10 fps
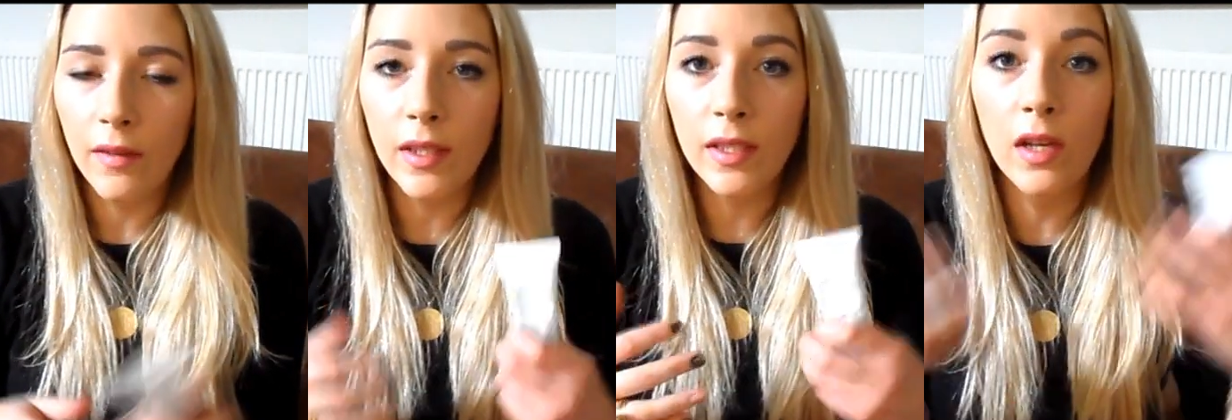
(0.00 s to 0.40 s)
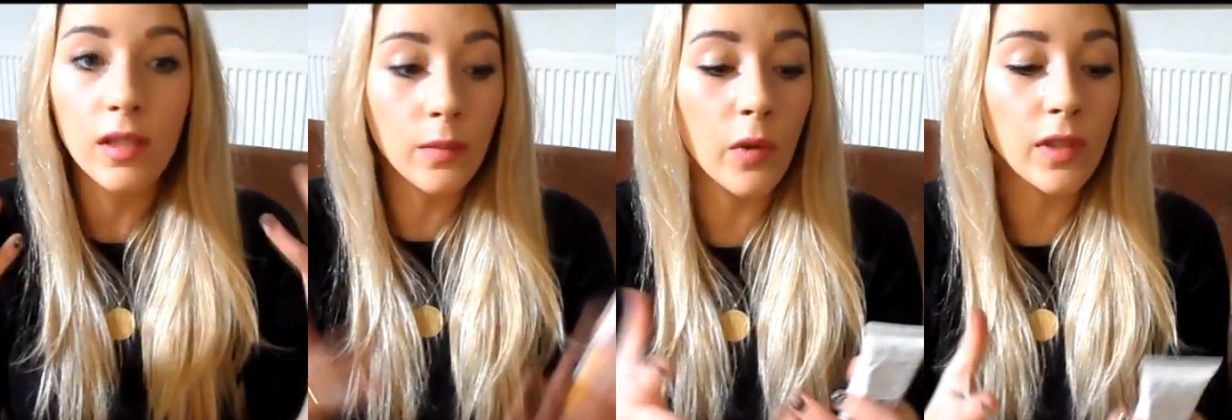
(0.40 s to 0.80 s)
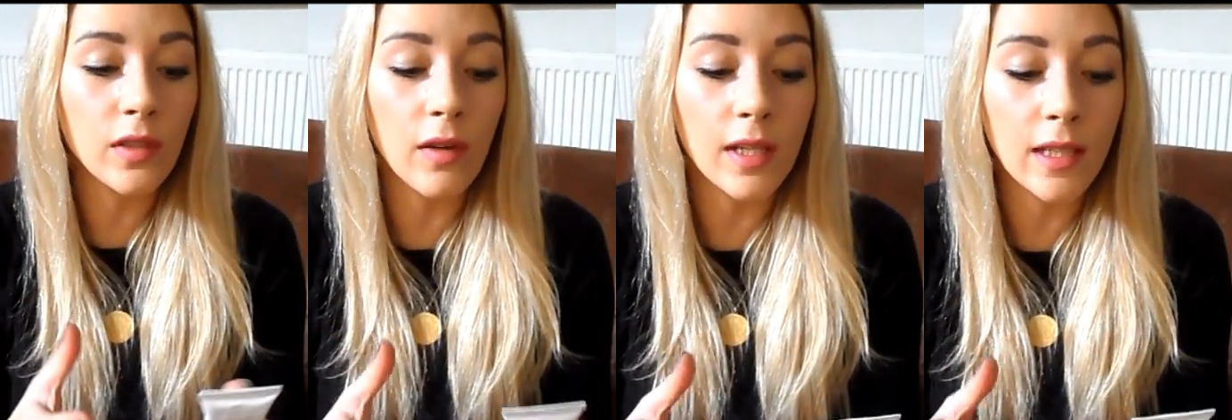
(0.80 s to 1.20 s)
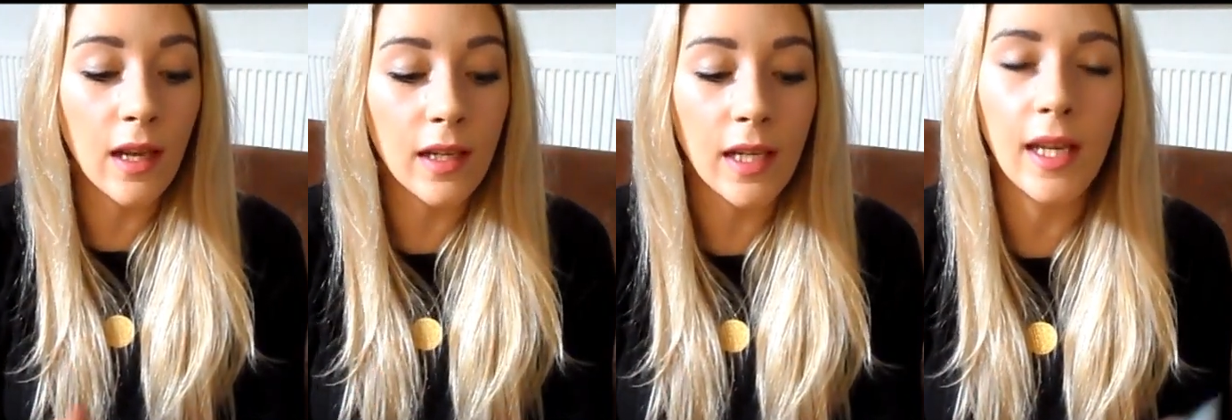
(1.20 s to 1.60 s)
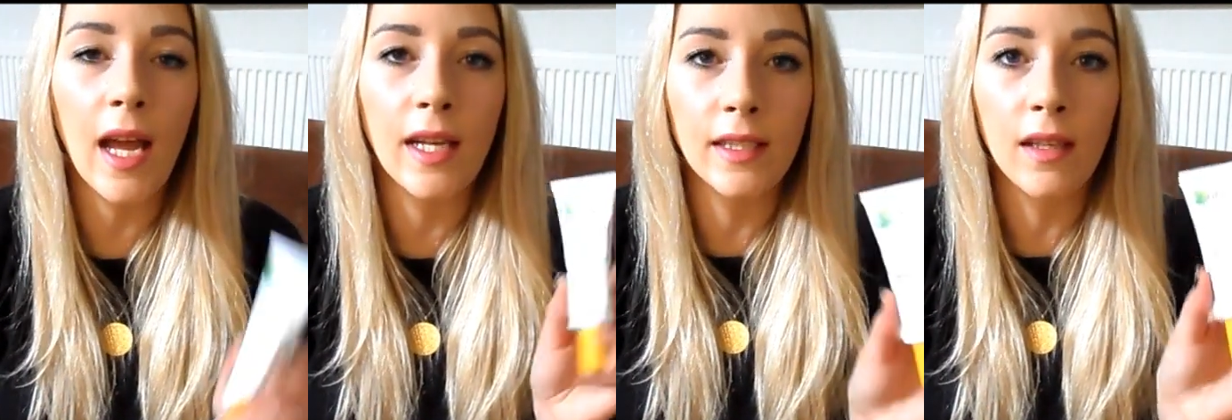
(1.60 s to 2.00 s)
that's going to moisturise lightly
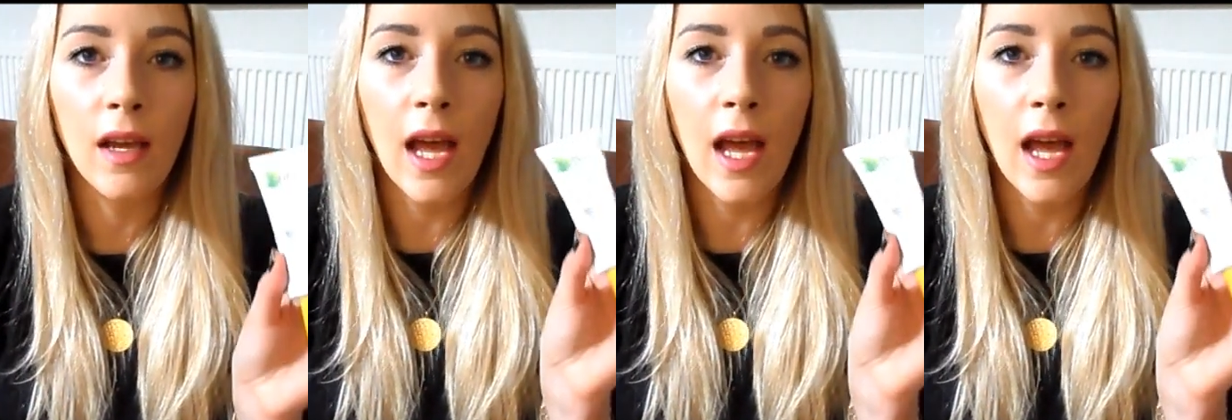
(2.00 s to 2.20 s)
and